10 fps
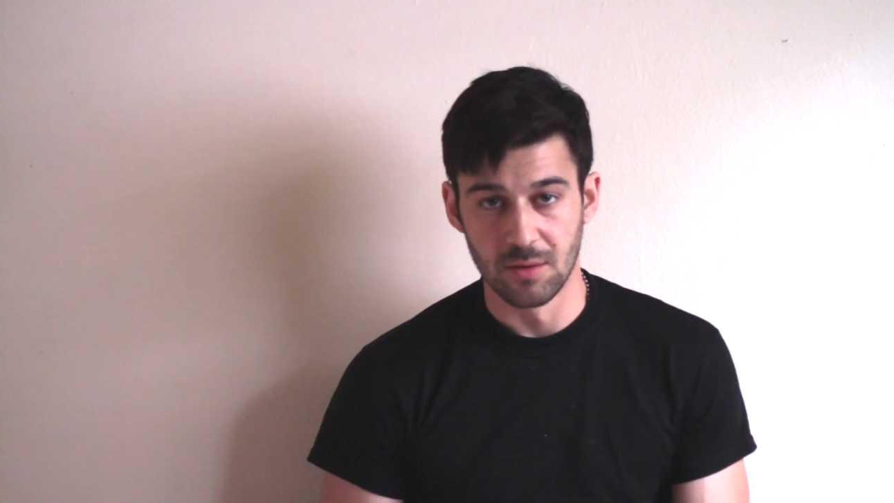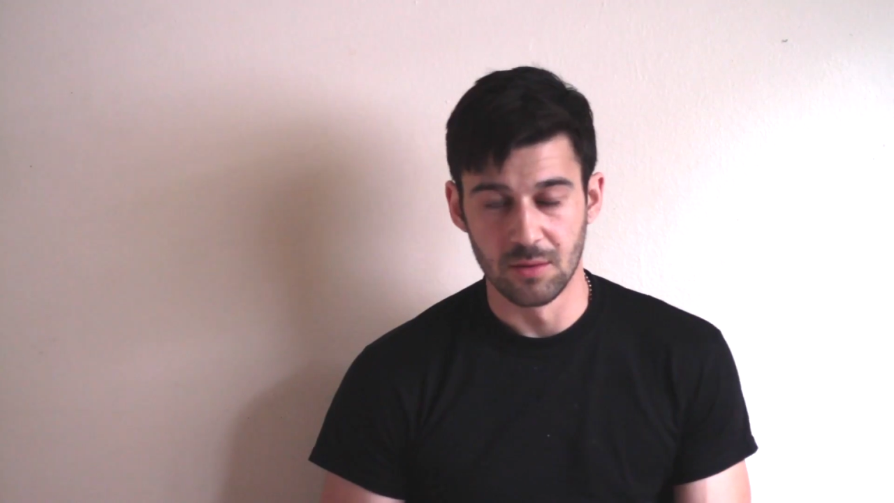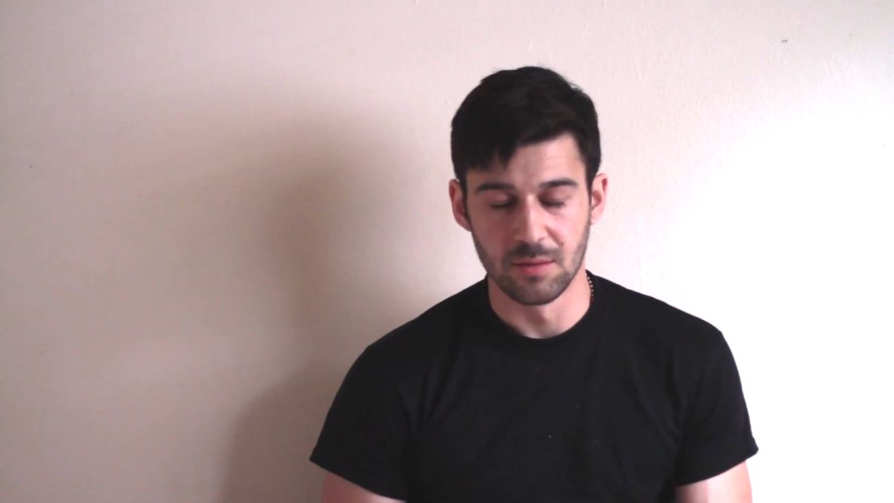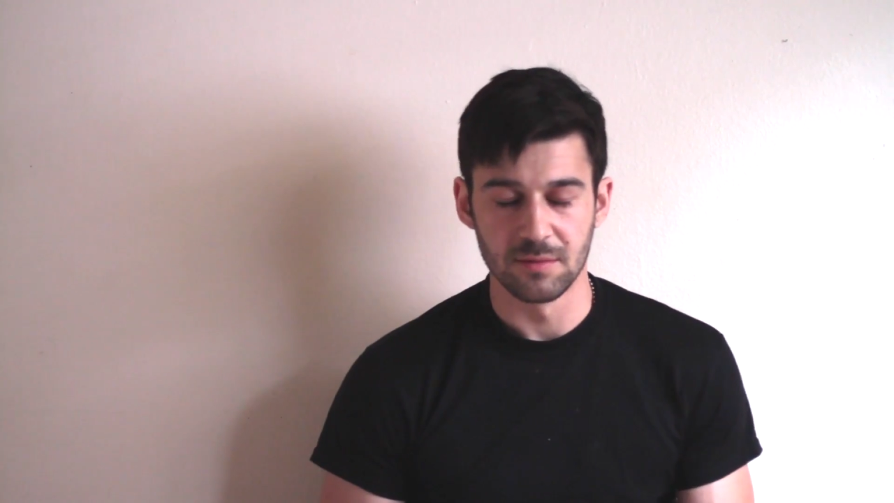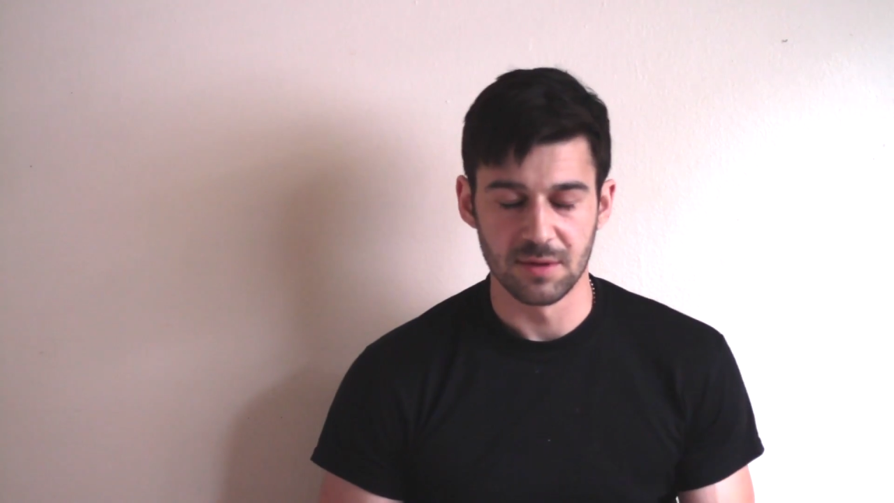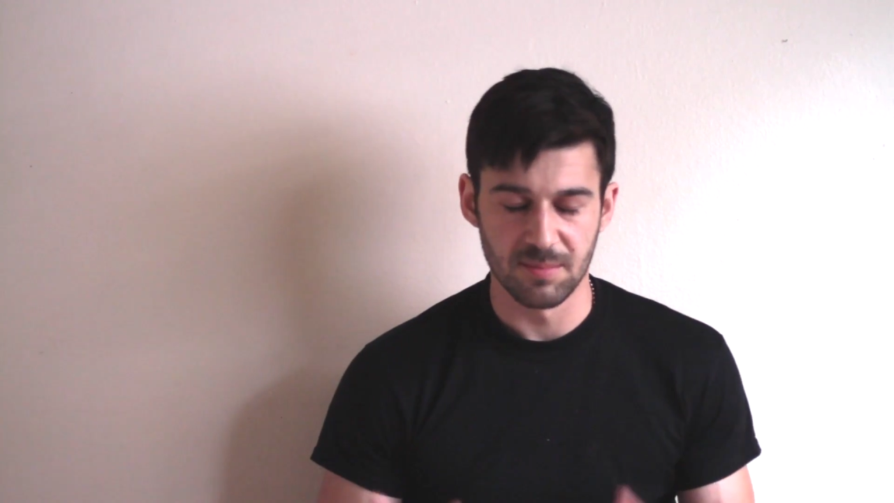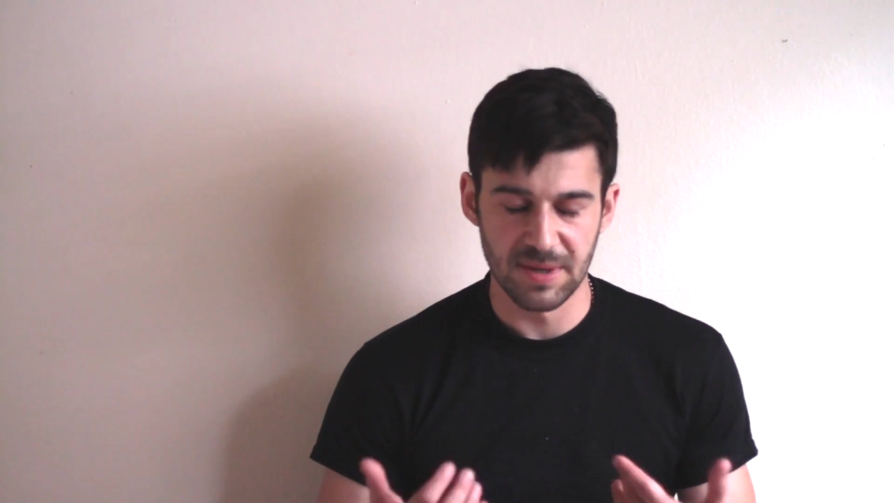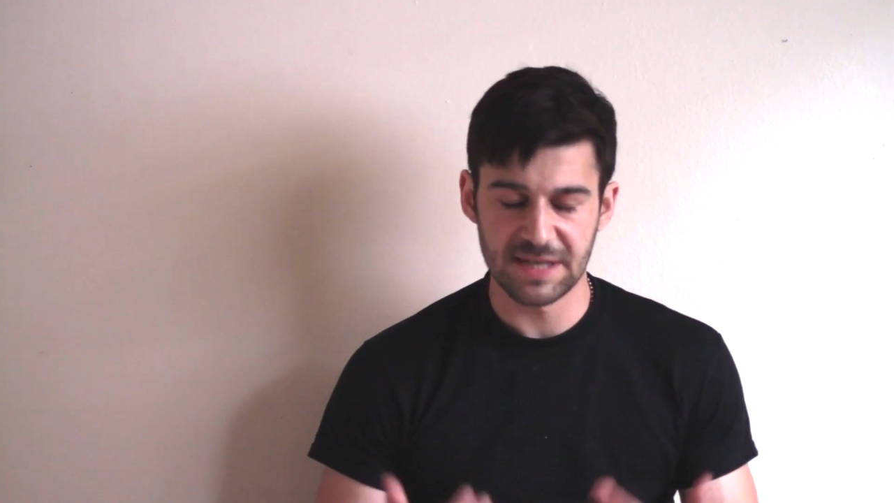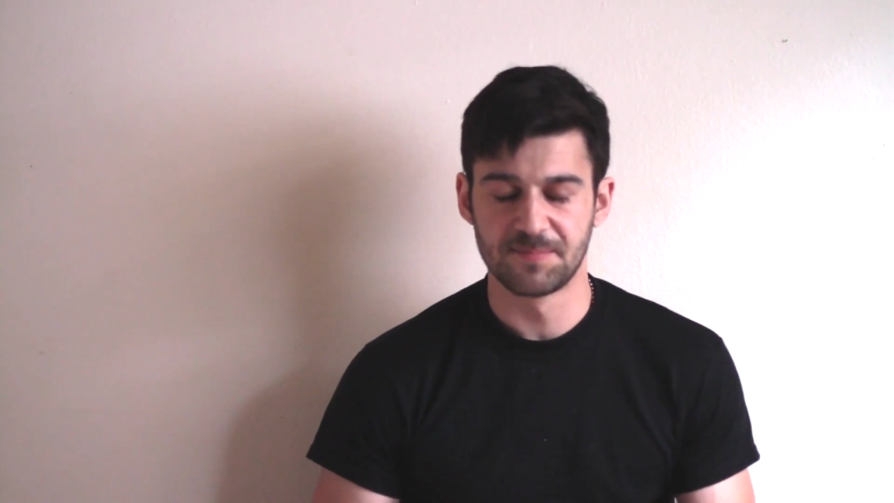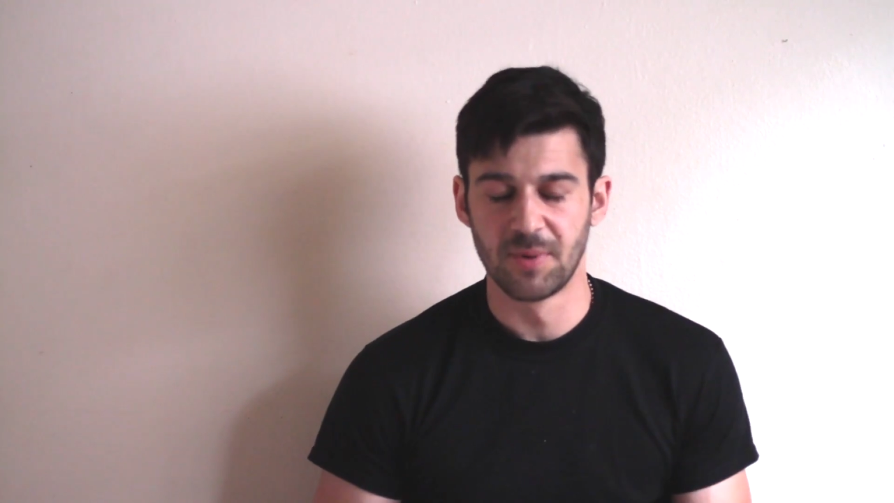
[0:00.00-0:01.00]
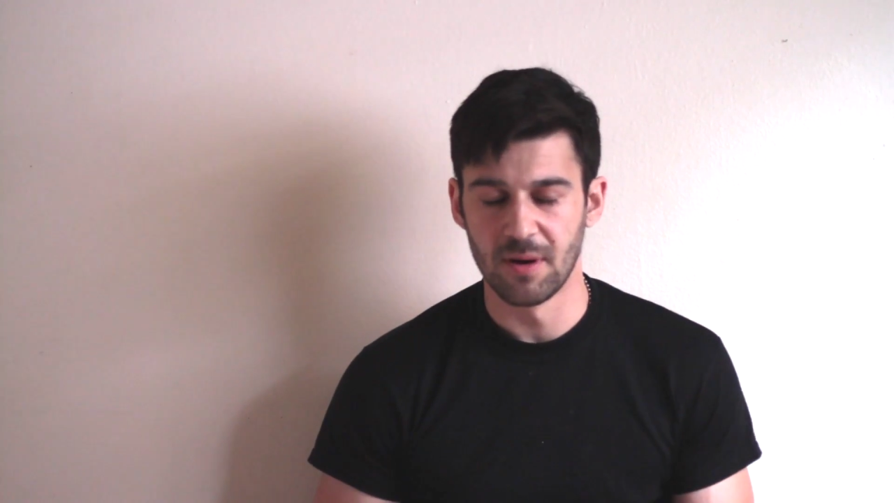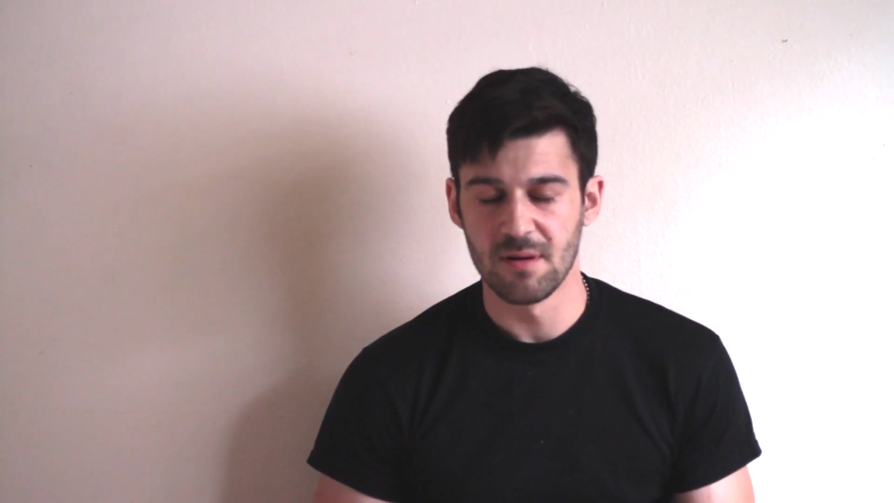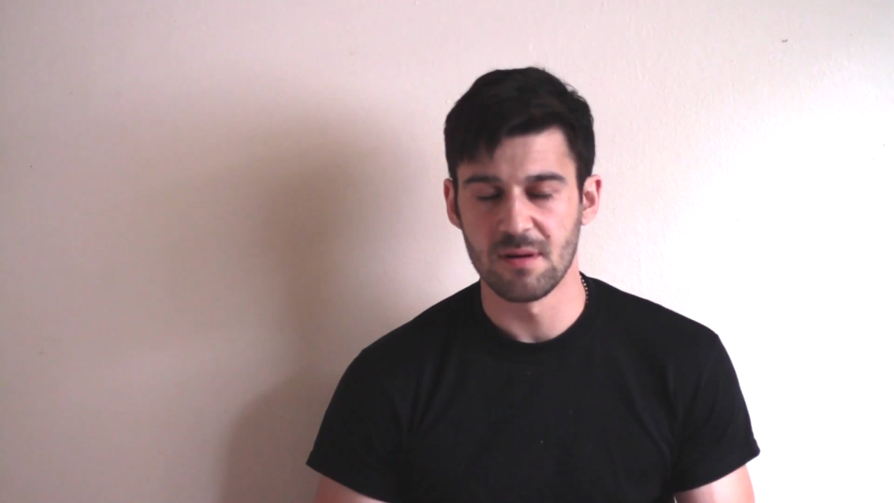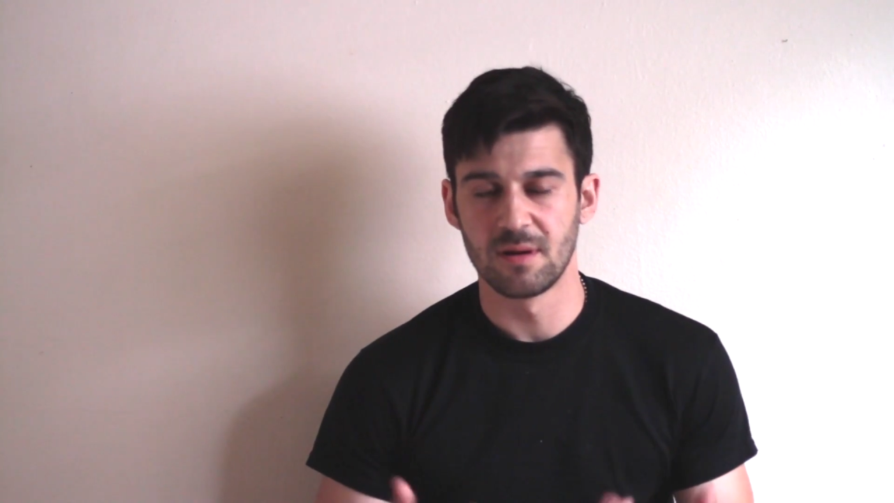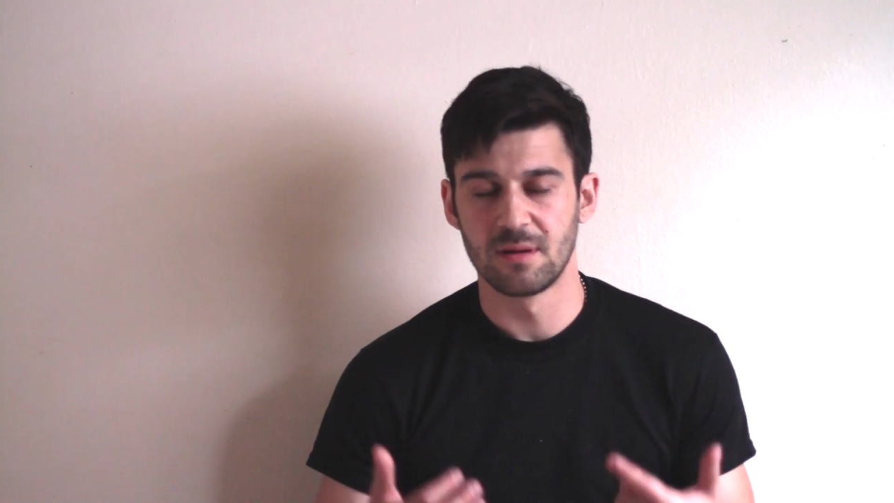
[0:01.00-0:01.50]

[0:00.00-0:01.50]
Oh, the best part